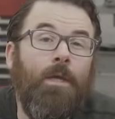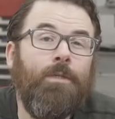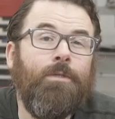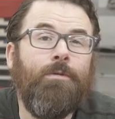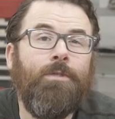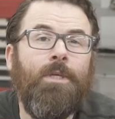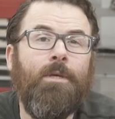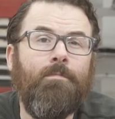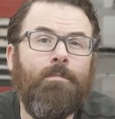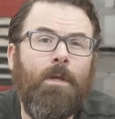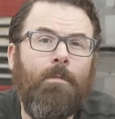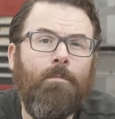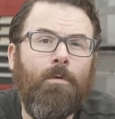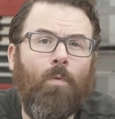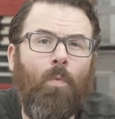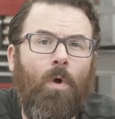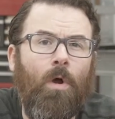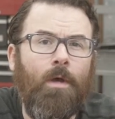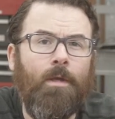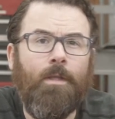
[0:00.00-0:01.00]
So tip number
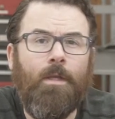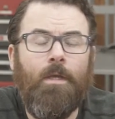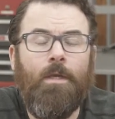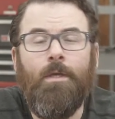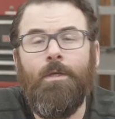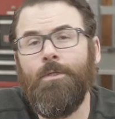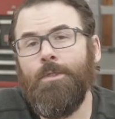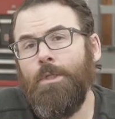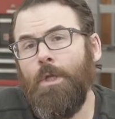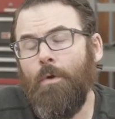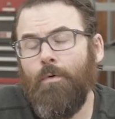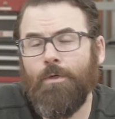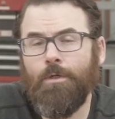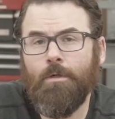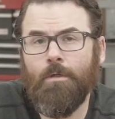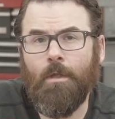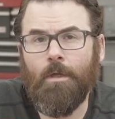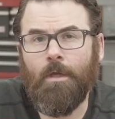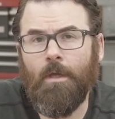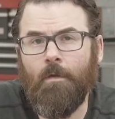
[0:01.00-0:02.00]
one is know what
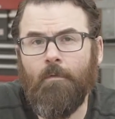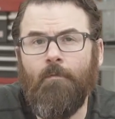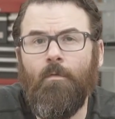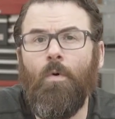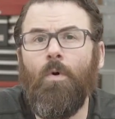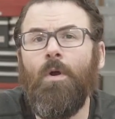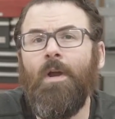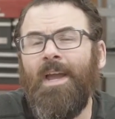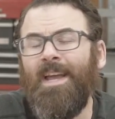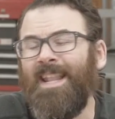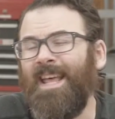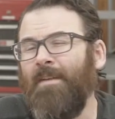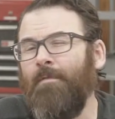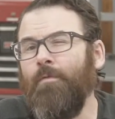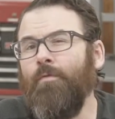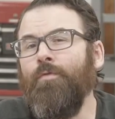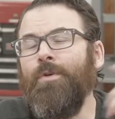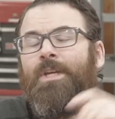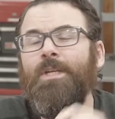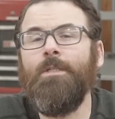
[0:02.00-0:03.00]
you're looking for and have
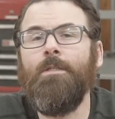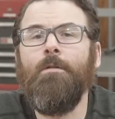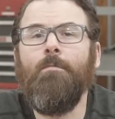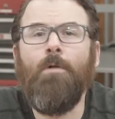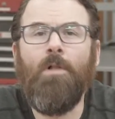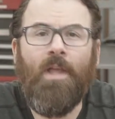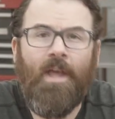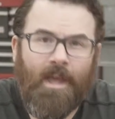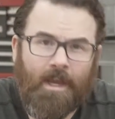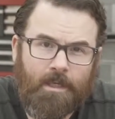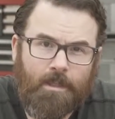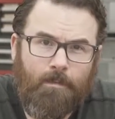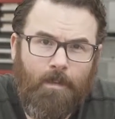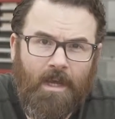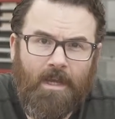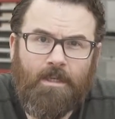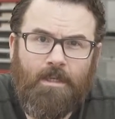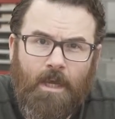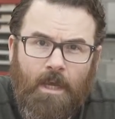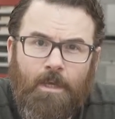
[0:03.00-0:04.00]
reasonable
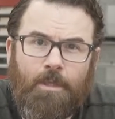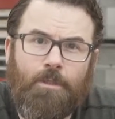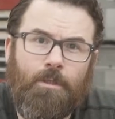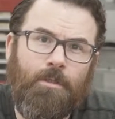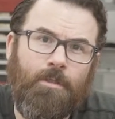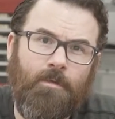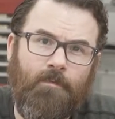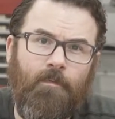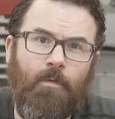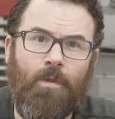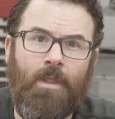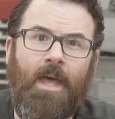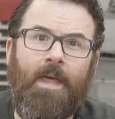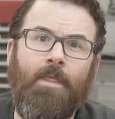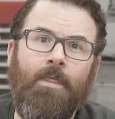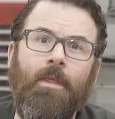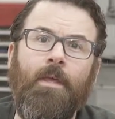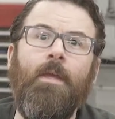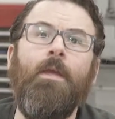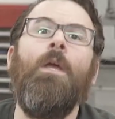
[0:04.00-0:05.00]
expectations for
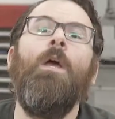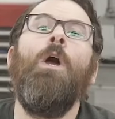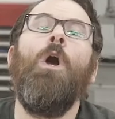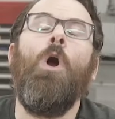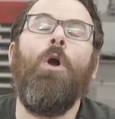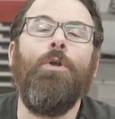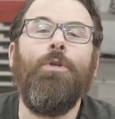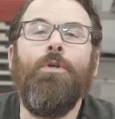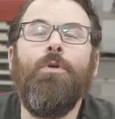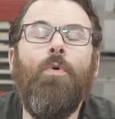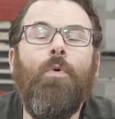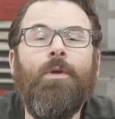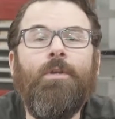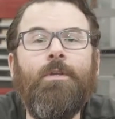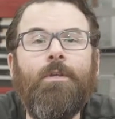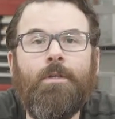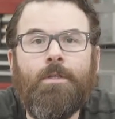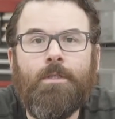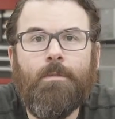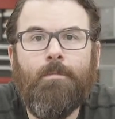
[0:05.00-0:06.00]
that thing. Are you going
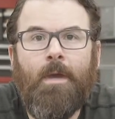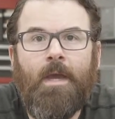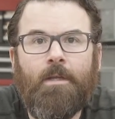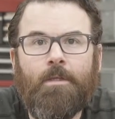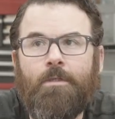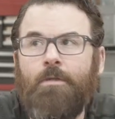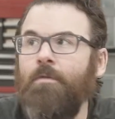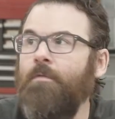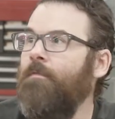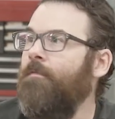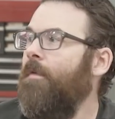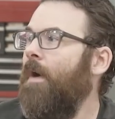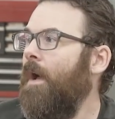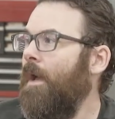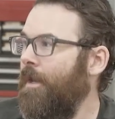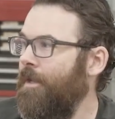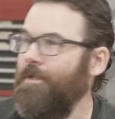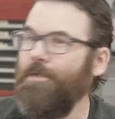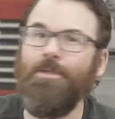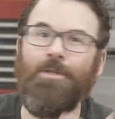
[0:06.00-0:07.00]
to expect to
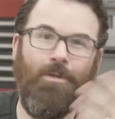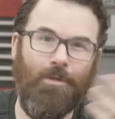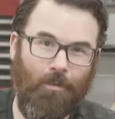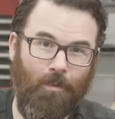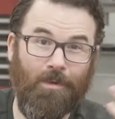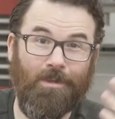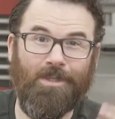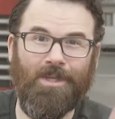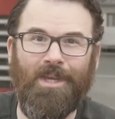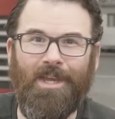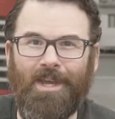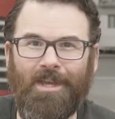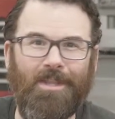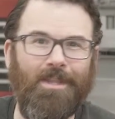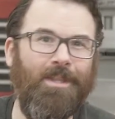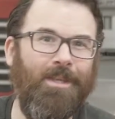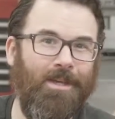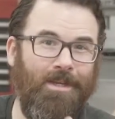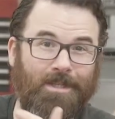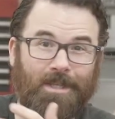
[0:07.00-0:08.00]
find, once again
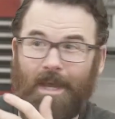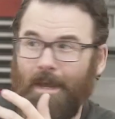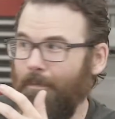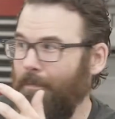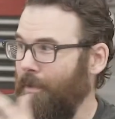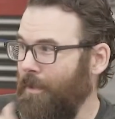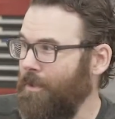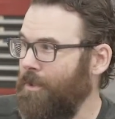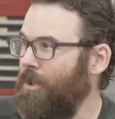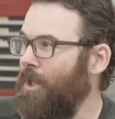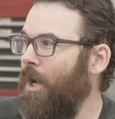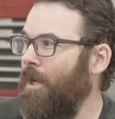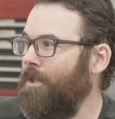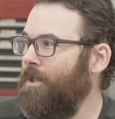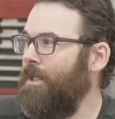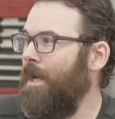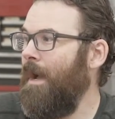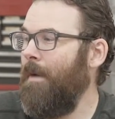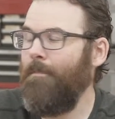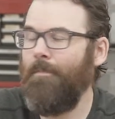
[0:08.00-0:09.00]
in the example, a saw
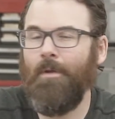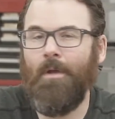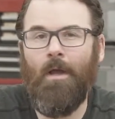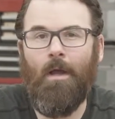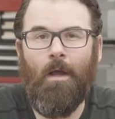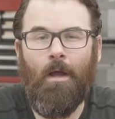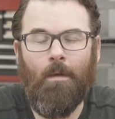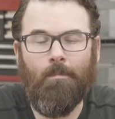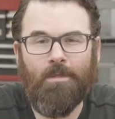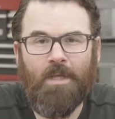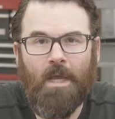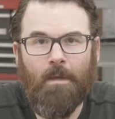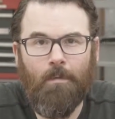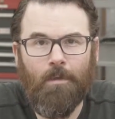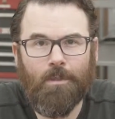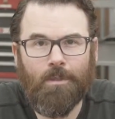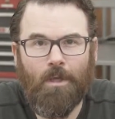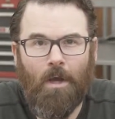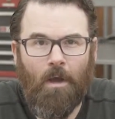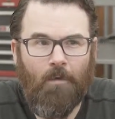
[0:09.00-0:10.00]
stop table
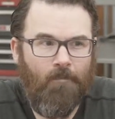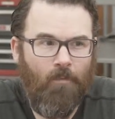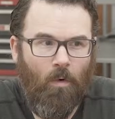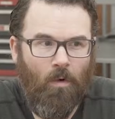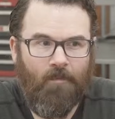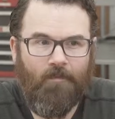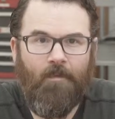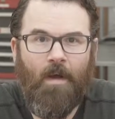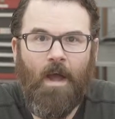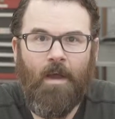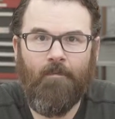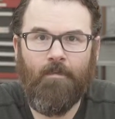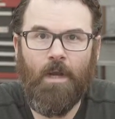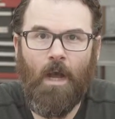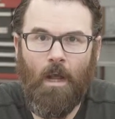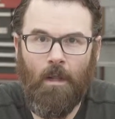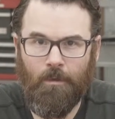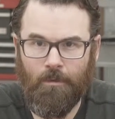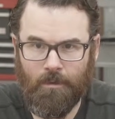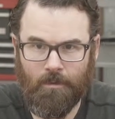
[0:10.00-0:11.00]
saw for
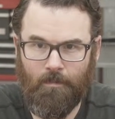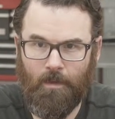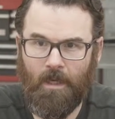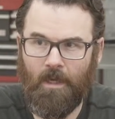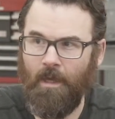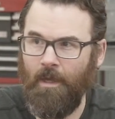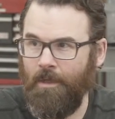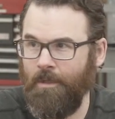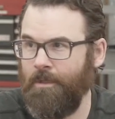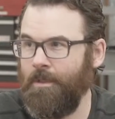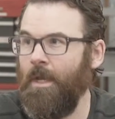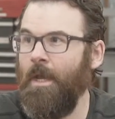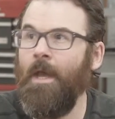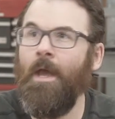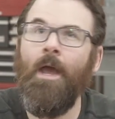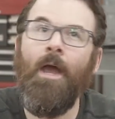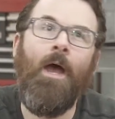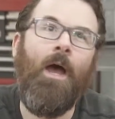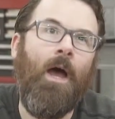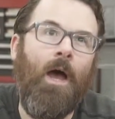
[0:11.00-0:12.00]
$5 because,
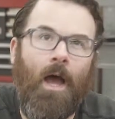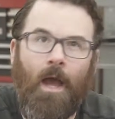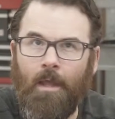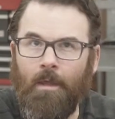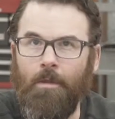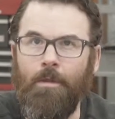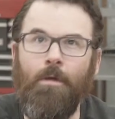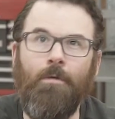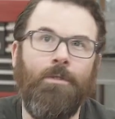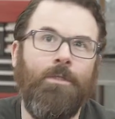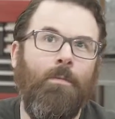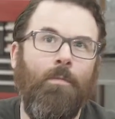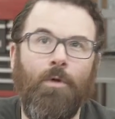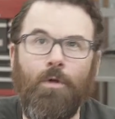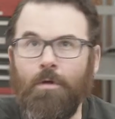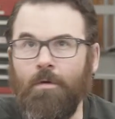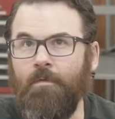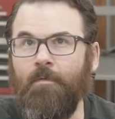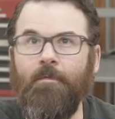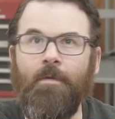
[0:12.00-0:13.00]
I don't know, someone
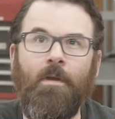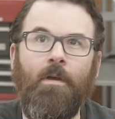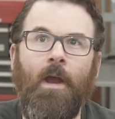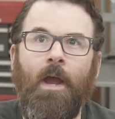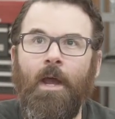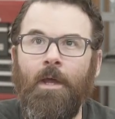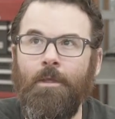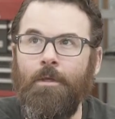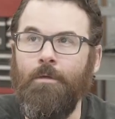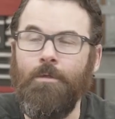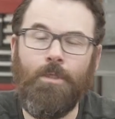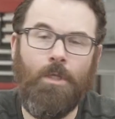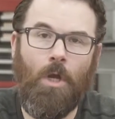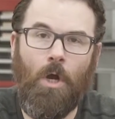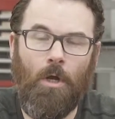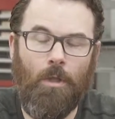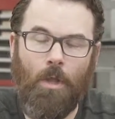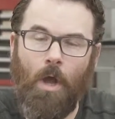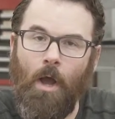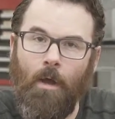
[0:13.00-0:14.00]
couldn't figure out how to use the
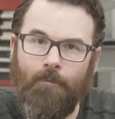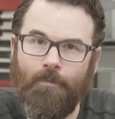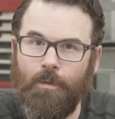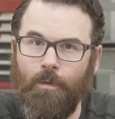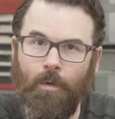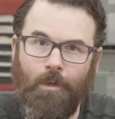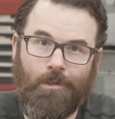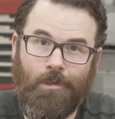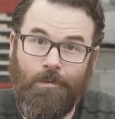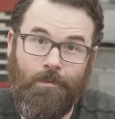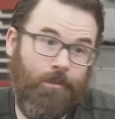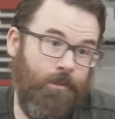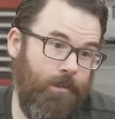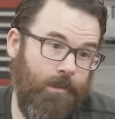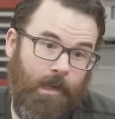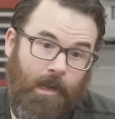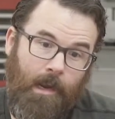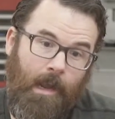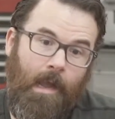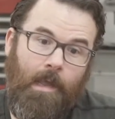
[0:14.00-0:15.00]
on-off switch and they're just
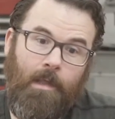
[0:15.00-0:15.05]
like, I